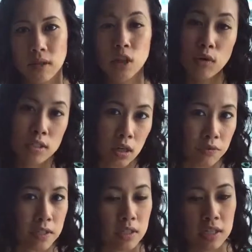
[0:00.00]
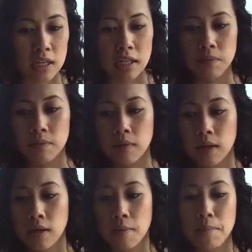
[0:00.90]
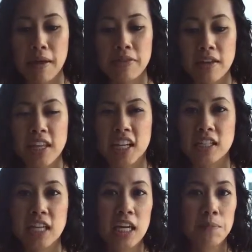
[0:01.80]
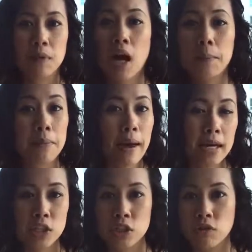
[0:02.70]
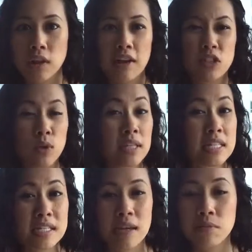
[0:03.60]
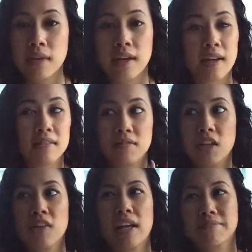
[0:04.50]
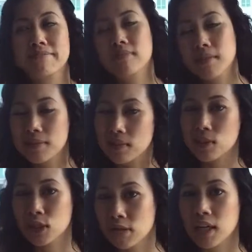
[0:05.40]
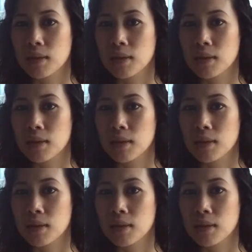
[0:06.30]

low self-esteem meant that they could keep coming back into your life doing the same thing, and they're like, she